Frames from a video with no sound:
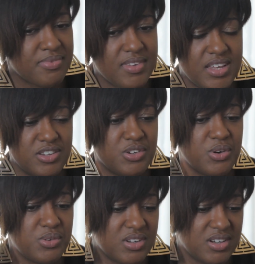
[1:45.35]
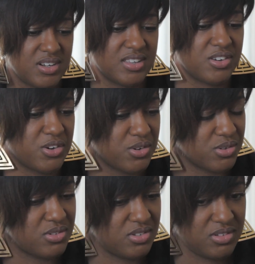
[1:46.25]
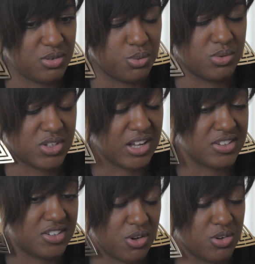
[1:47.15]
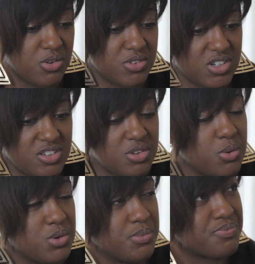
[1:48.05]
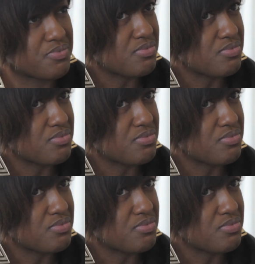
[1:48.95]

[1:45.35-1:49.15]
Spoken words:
And you know, the girl whose house he saw it over, she told him.